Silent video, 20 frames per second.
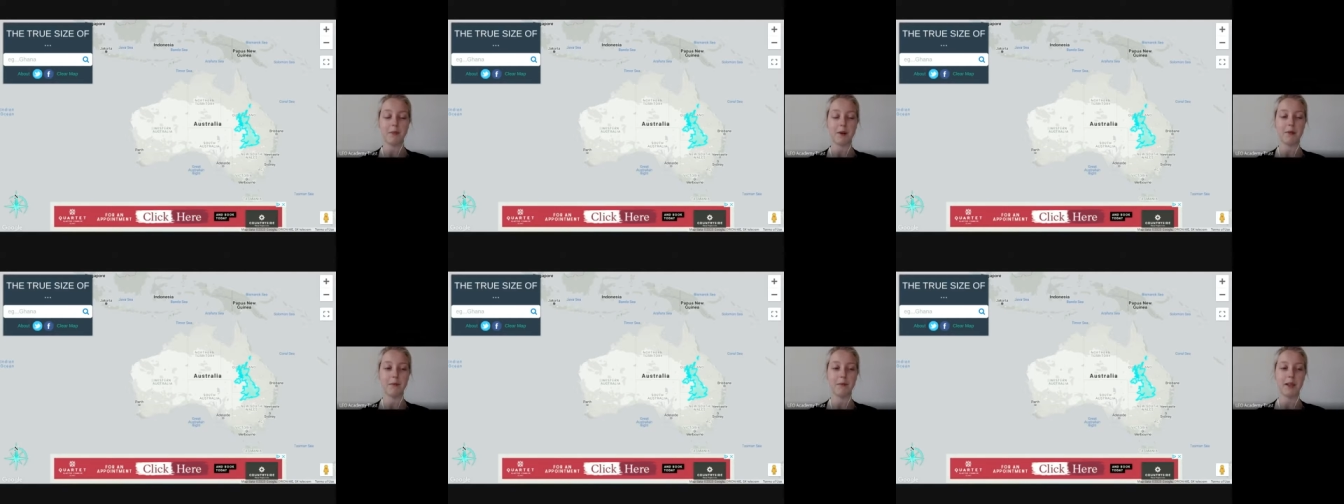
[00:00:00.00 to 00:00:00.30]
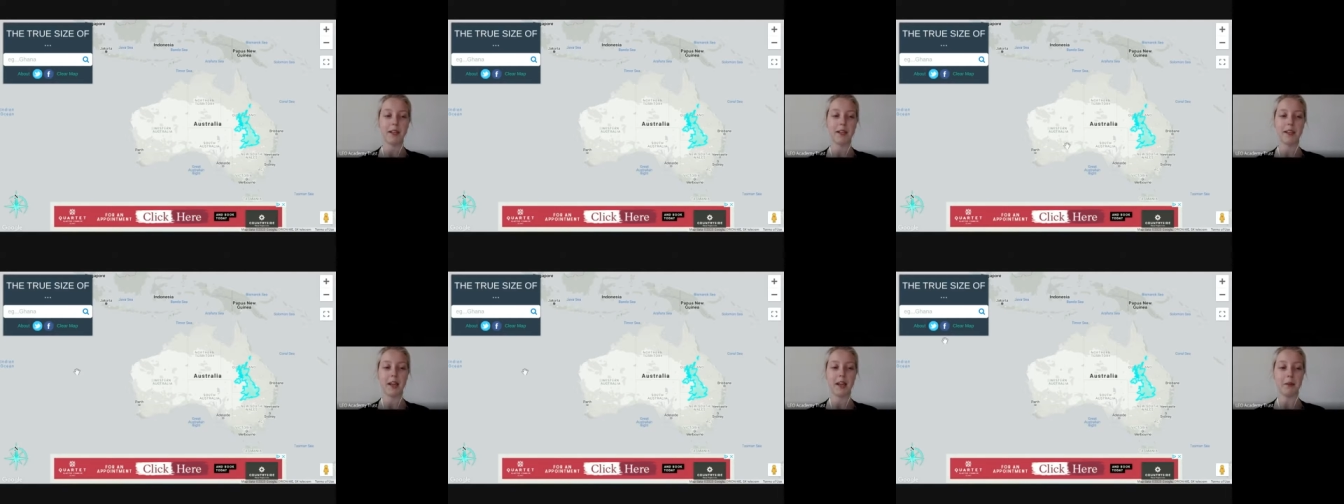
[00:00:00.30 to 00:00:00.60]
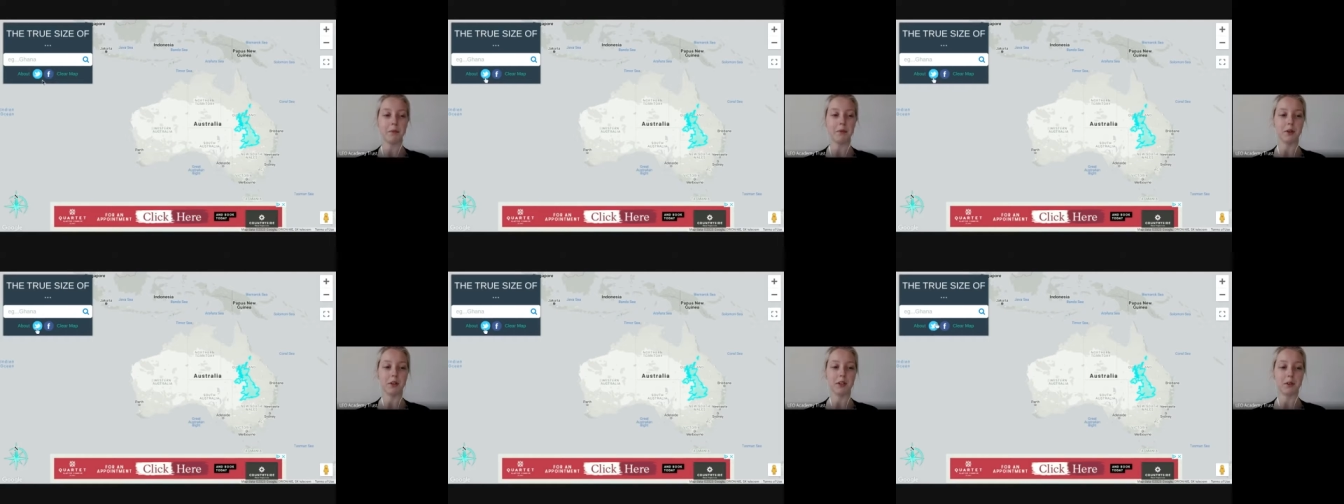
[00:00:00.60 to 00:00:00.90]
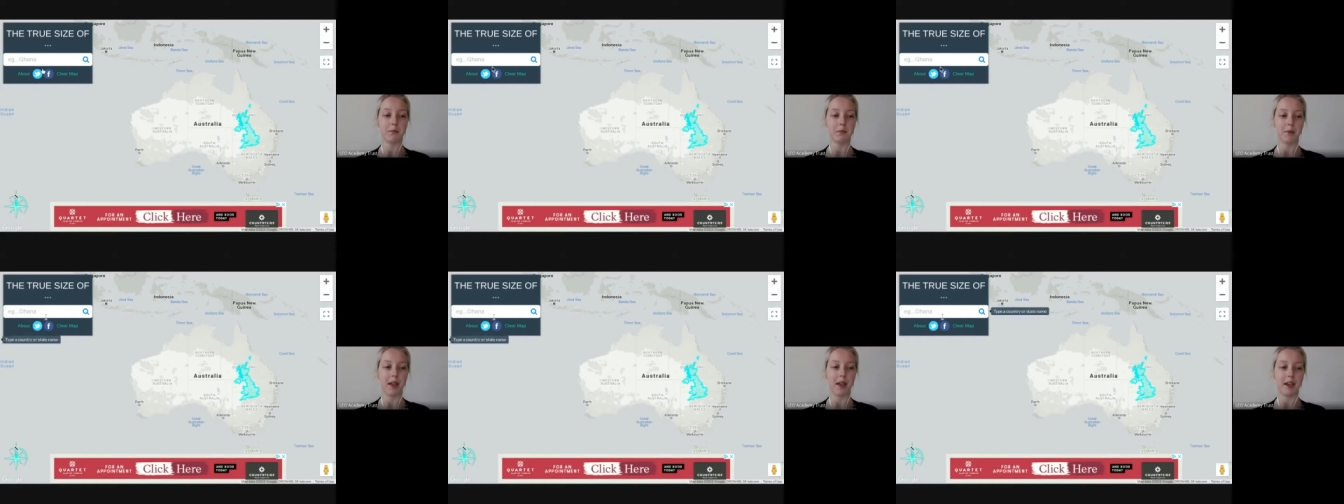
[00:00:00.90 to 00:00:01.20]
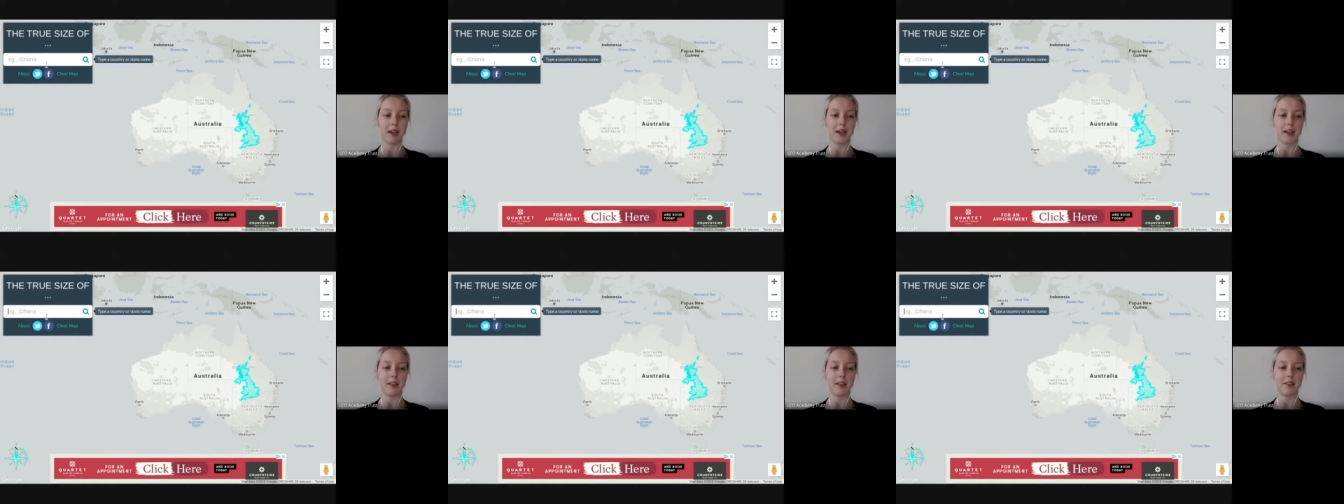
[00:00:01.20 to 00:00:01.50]
of being able to
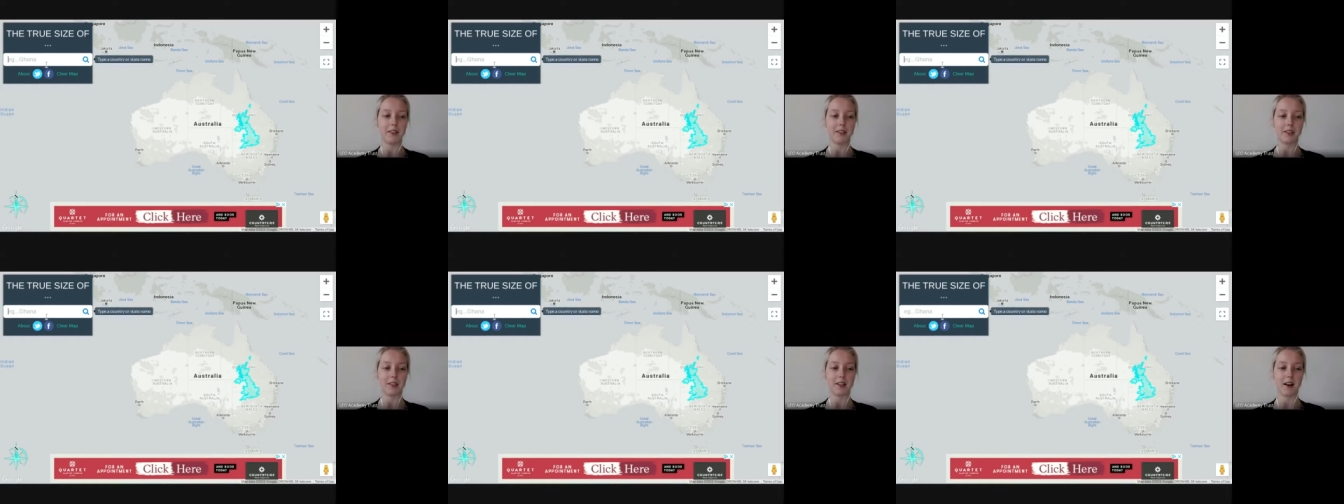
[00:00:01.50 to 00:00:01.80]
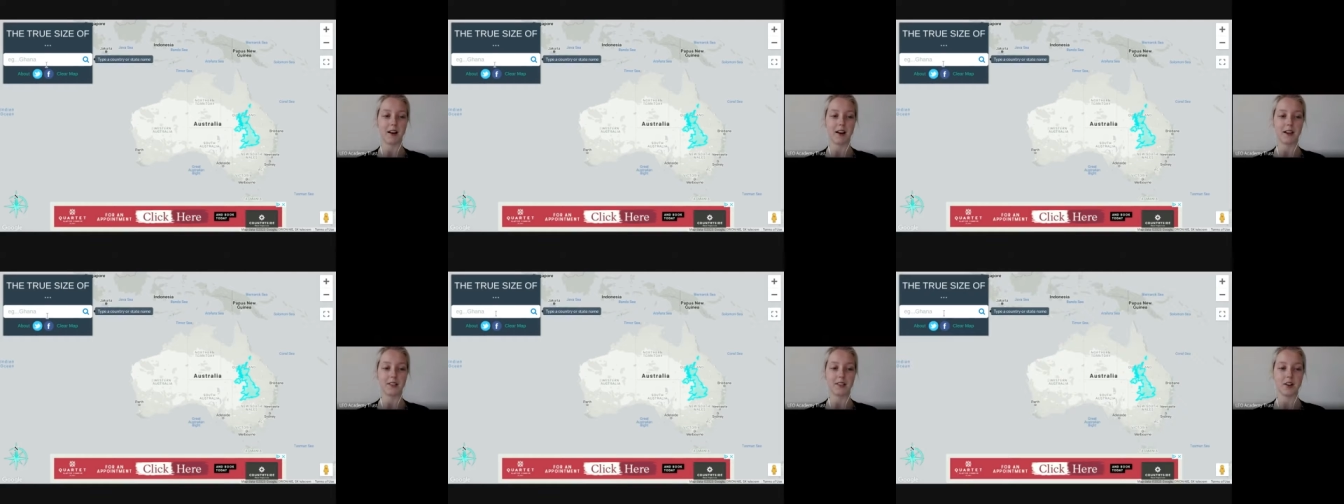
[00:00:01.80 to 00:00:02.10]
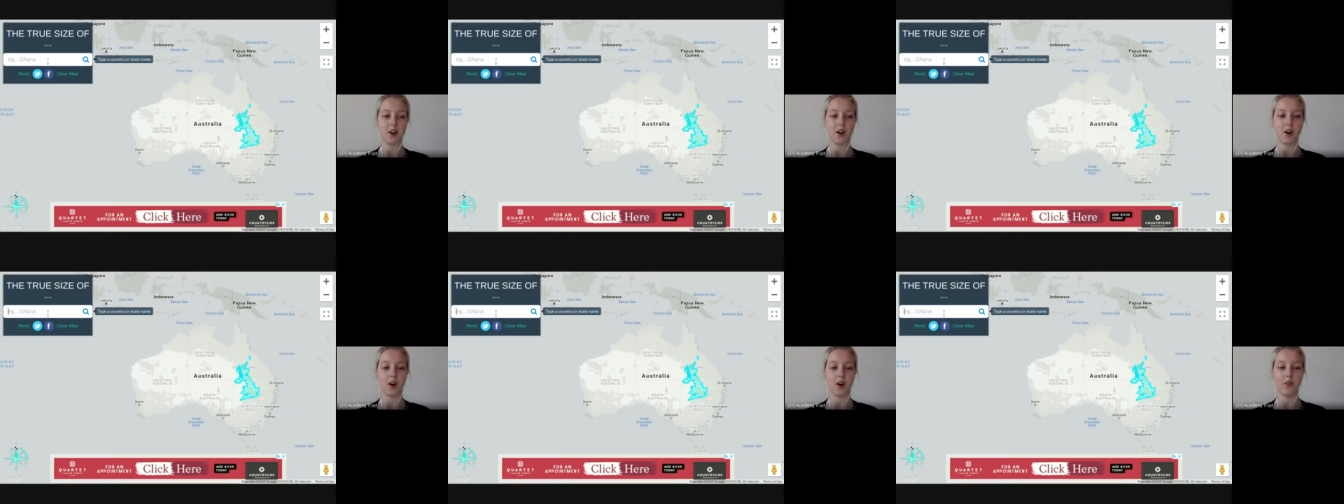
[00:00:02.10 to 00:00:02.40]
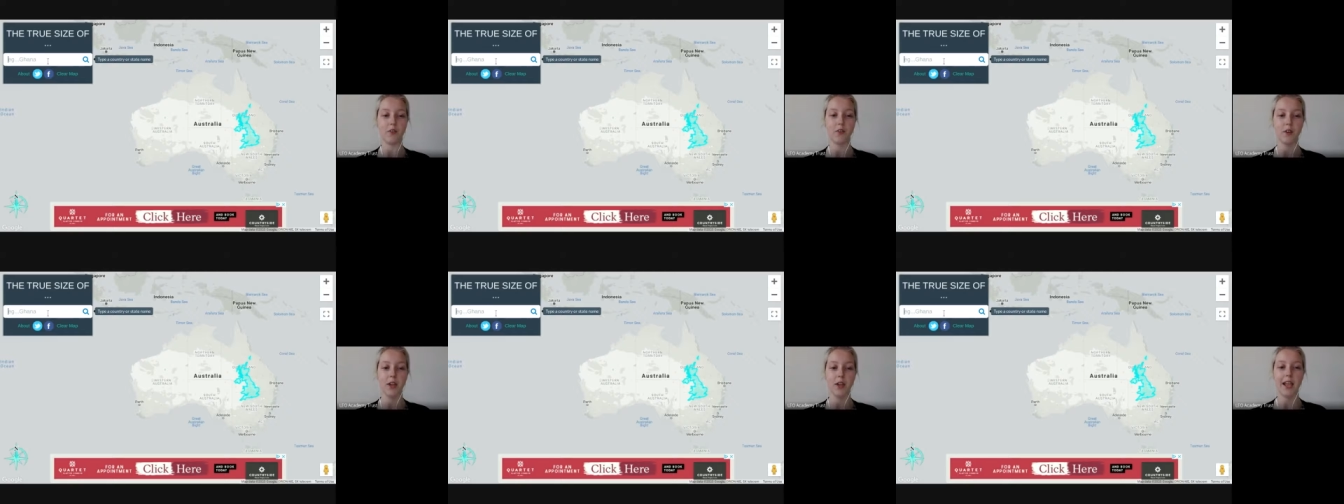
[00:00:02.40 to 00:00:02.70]
compare the size of